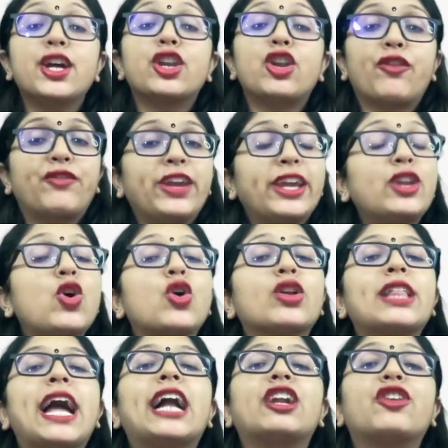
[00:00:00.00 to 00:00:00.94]
Now we
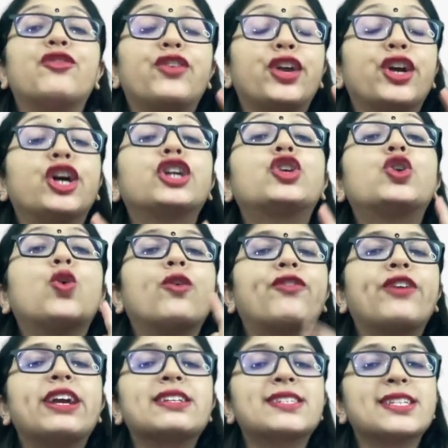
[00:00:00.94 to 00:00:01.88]
know that where 2
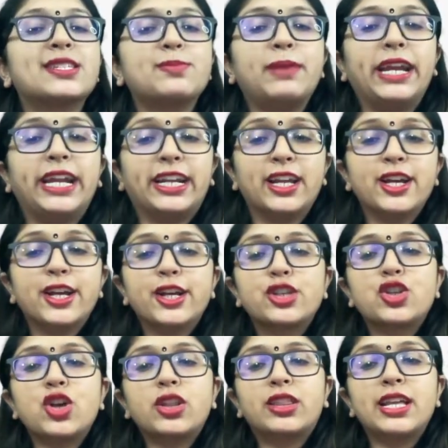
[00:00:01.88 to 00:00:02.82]
faces meet.
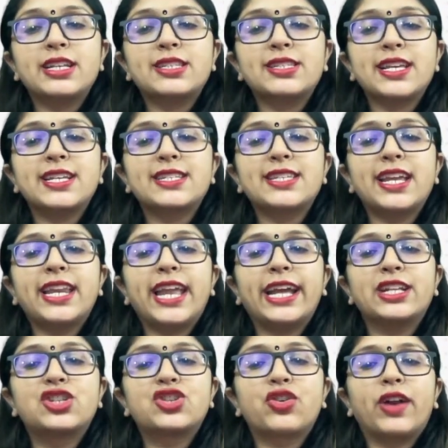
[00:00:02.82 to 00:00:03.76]
So this is an
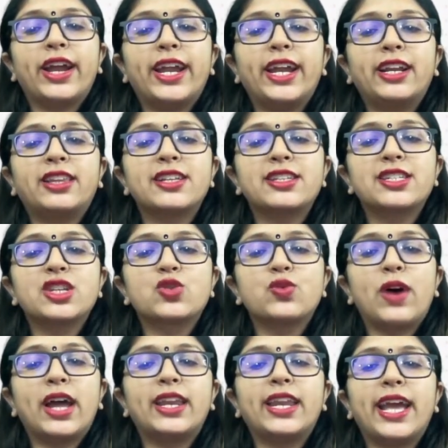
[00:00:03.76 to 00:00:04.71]
edge, right? This is
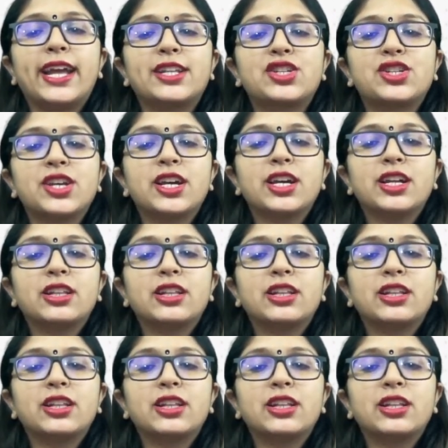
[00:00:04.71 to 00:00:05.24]
one edge.